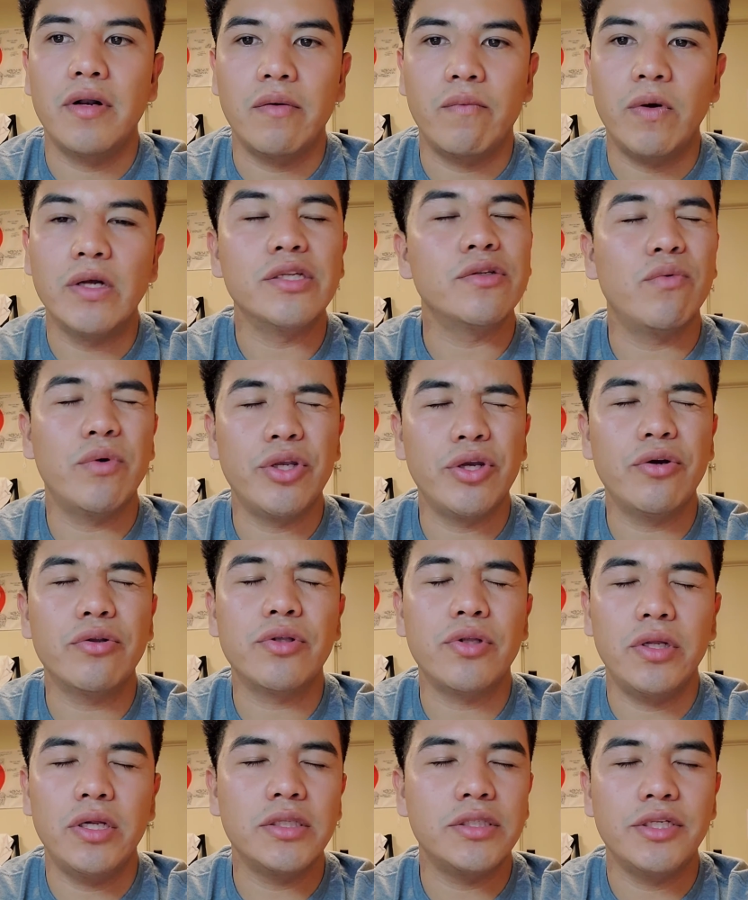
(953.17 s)
When when you go
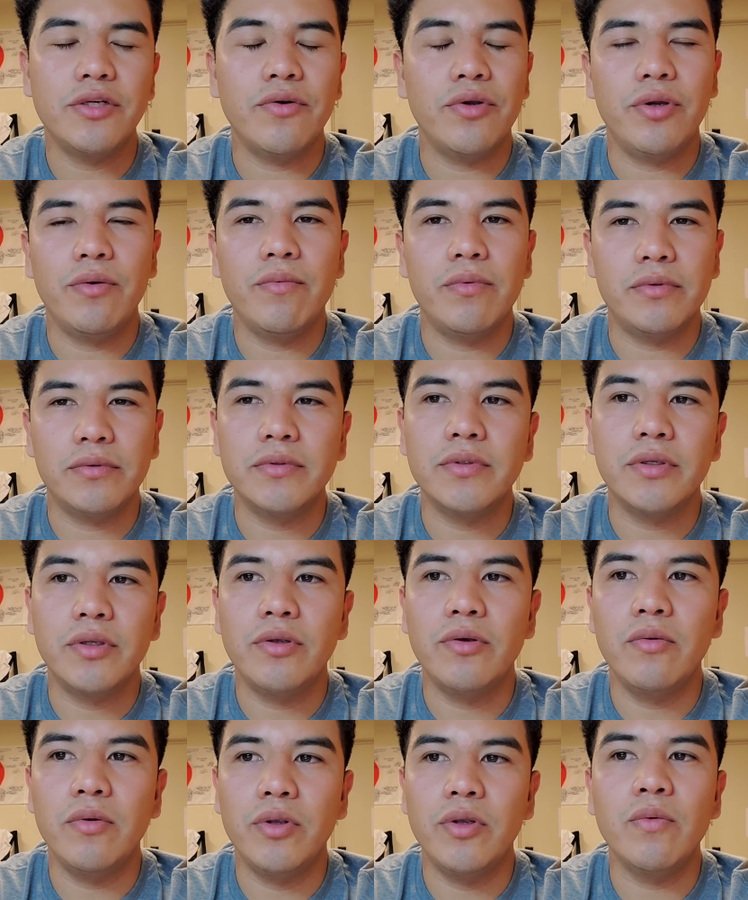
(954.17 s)
to the LTO, you won't
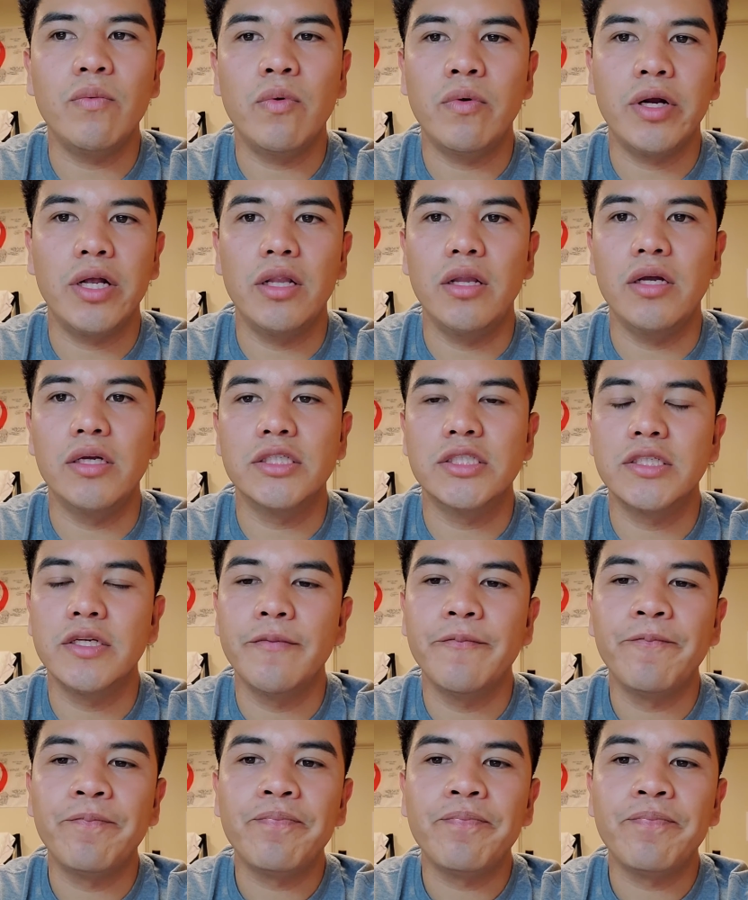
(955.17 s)
you you won't get lost.